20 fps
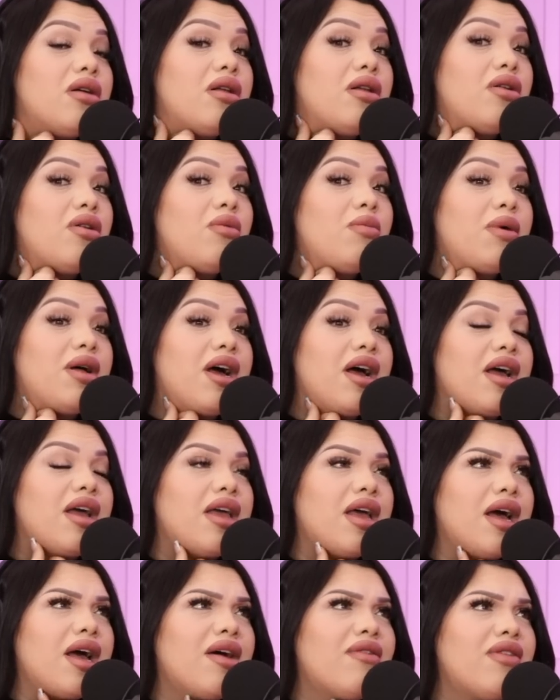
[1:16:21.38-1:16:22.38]
no, but I
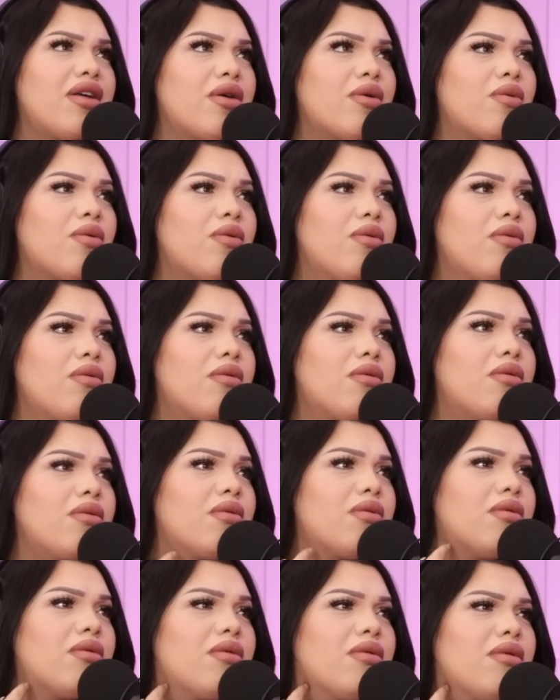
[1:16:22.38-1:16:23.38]
have like,
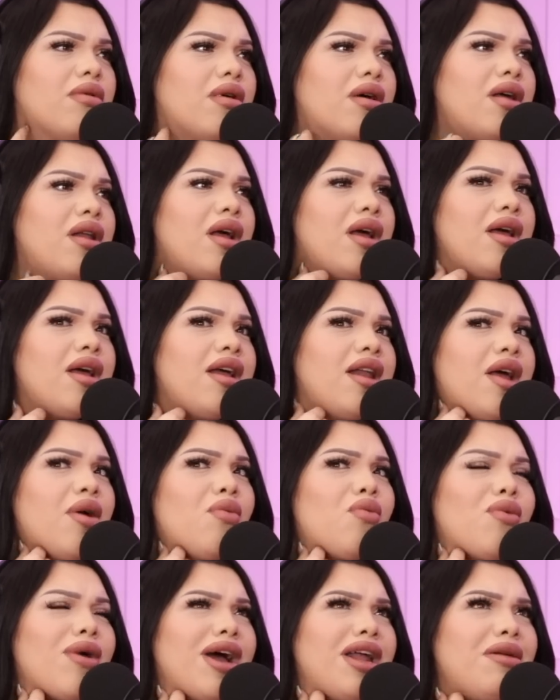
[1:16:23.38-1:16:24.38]
and I
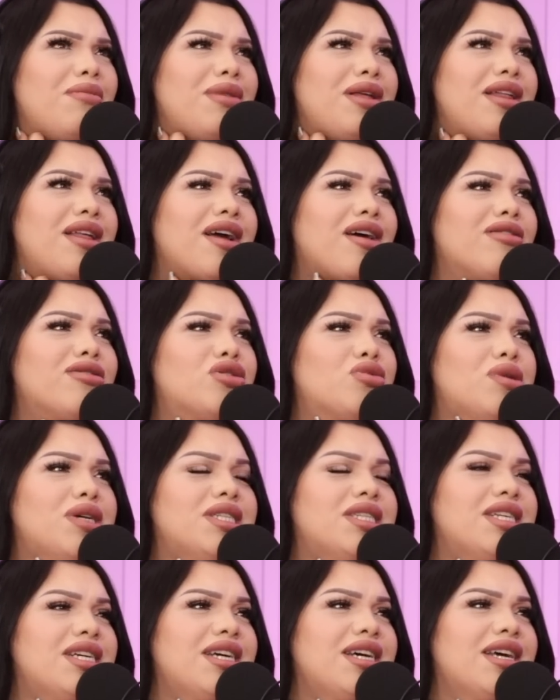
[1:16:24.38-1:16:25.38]
randomly like I'll
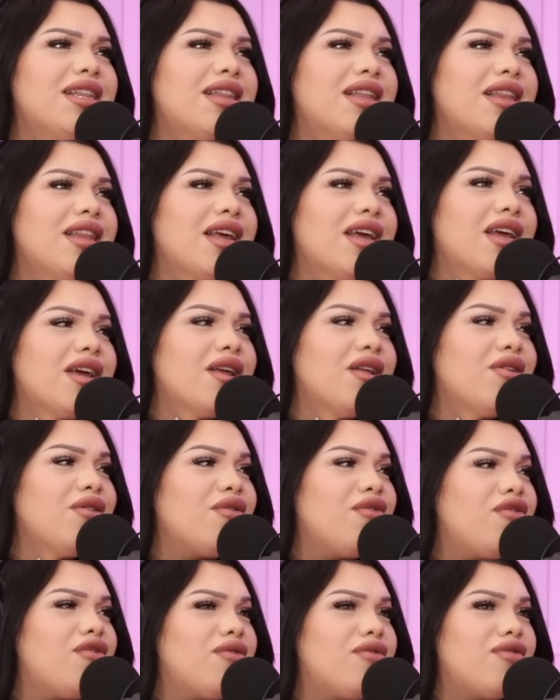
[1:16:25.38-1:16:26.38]
tweeze it, and then like in
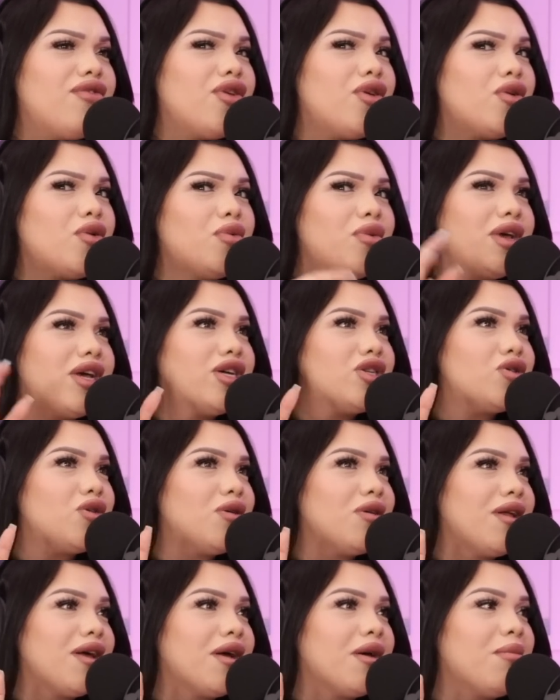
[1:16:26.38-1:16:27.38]
a few weeks
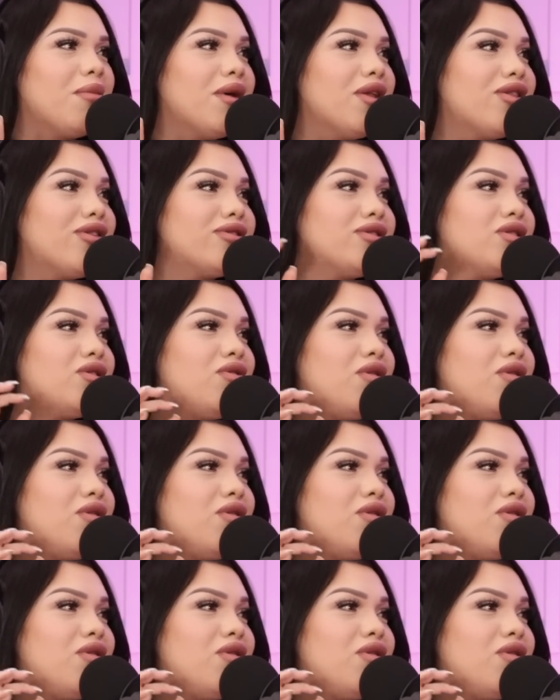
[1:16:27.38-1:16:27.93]
or like a month or so,